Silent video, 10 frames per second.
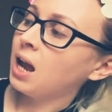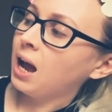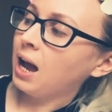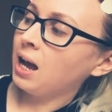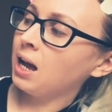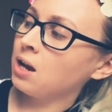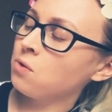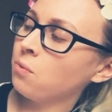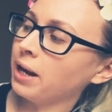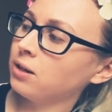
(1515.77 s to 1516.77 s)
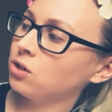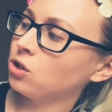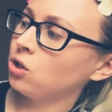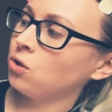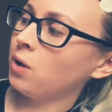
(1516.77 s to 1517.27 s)
I went
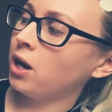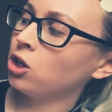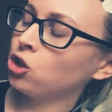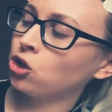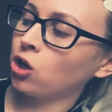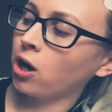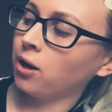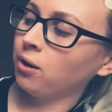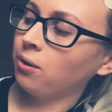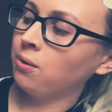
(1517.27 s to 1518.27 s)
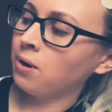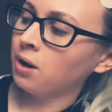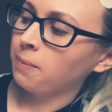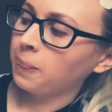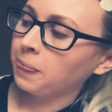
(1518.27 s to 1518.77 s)
to a show
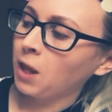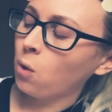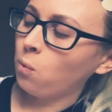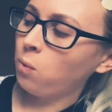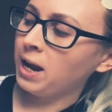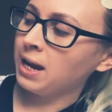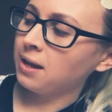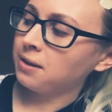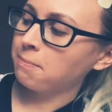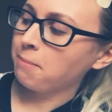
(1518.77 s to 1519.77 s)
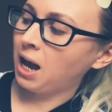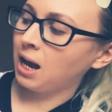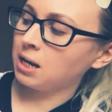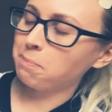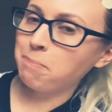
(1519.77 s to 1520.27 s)
with
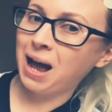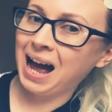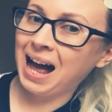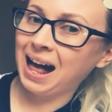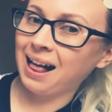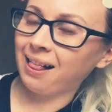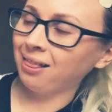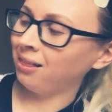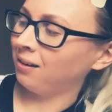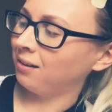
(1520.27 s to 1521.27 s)
my pal,